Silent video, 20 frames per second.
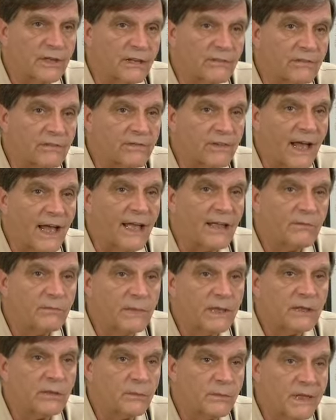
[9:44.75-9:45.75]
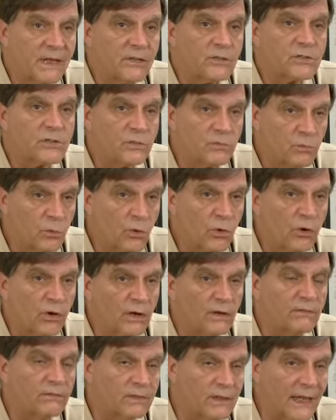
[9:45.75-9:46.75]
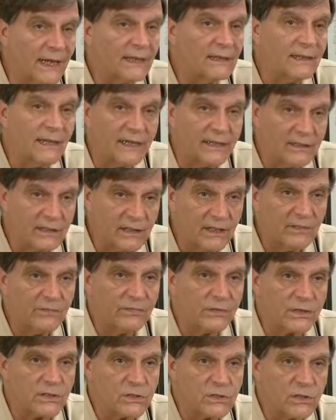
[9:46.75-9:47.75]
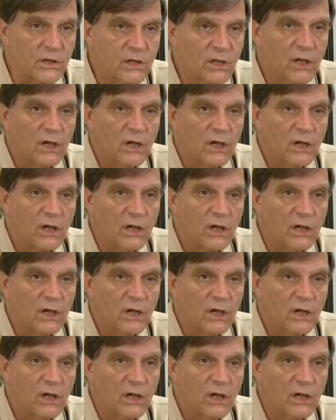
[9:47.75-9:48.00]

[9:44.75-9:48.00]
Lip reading: that 5 millimeters or more of leg length difference